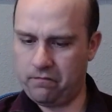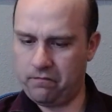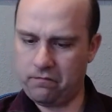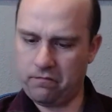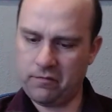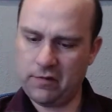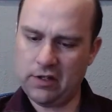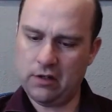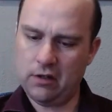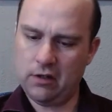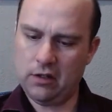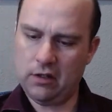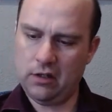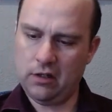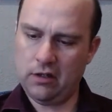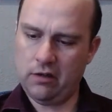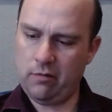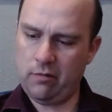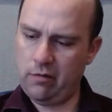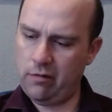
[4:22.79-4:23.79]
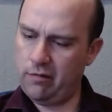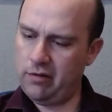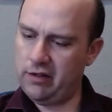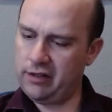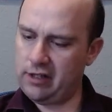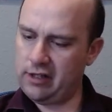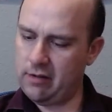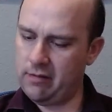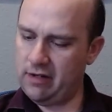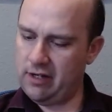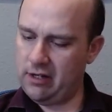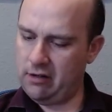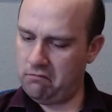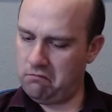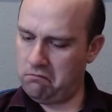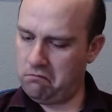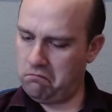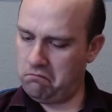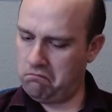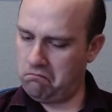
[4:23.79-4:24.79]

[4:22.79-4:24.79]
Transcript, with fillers: I remember this coming out,